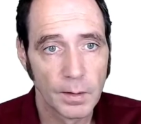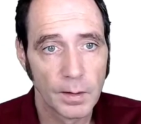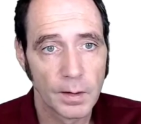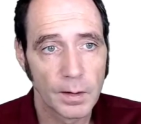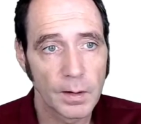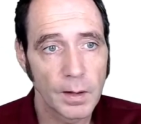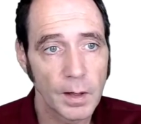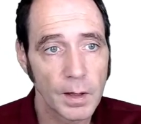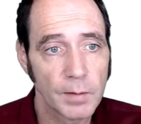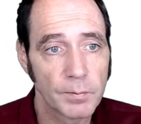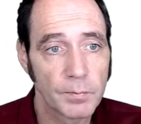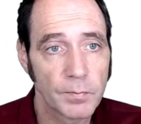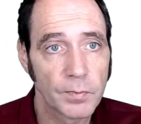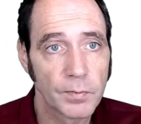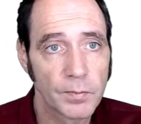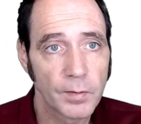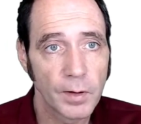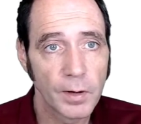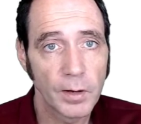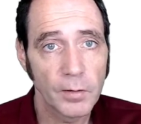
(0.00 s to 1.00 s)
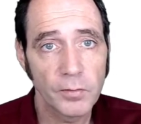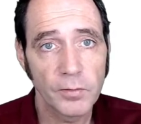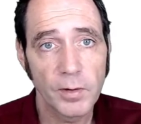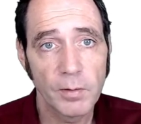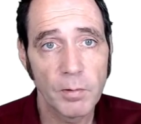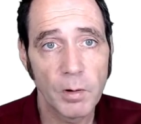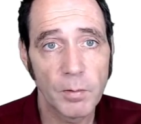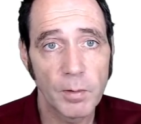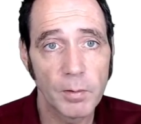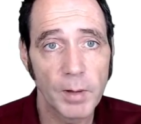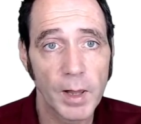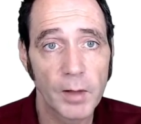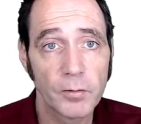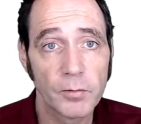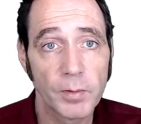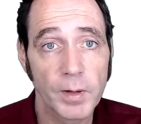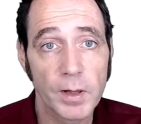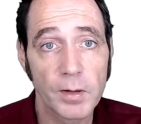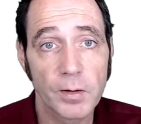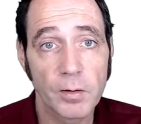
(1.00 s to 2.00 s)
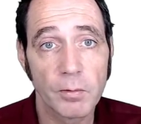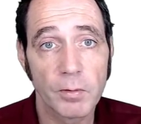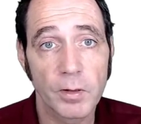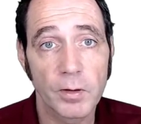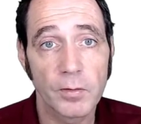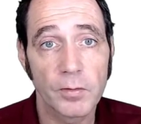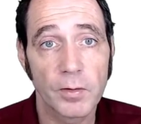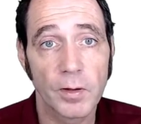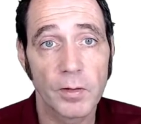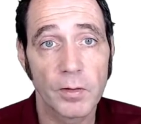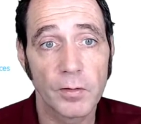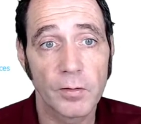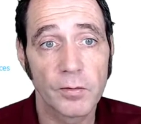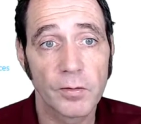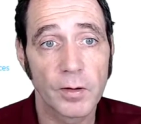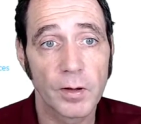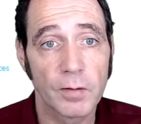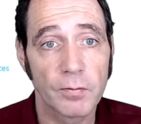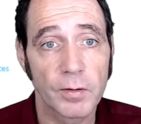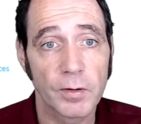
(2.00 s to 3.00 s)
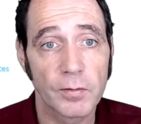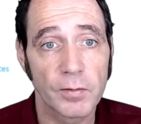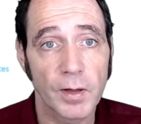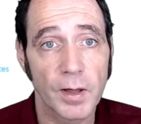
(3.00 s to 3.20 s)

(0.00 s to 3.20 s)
Okay, so let's see what else we can do with this service,